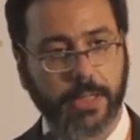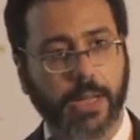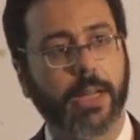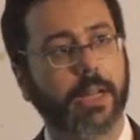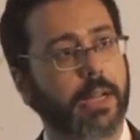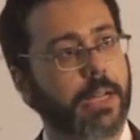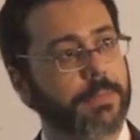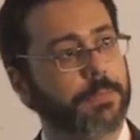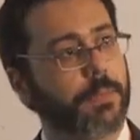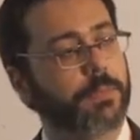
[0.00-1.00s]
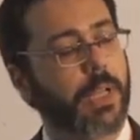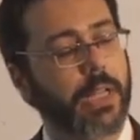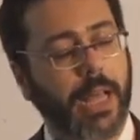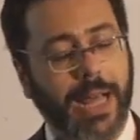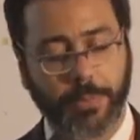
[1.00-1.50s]

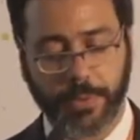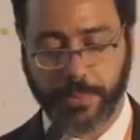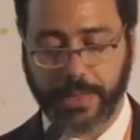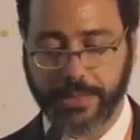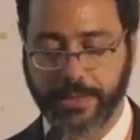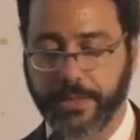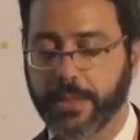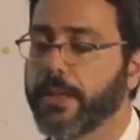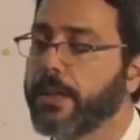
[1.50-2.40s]
helped by the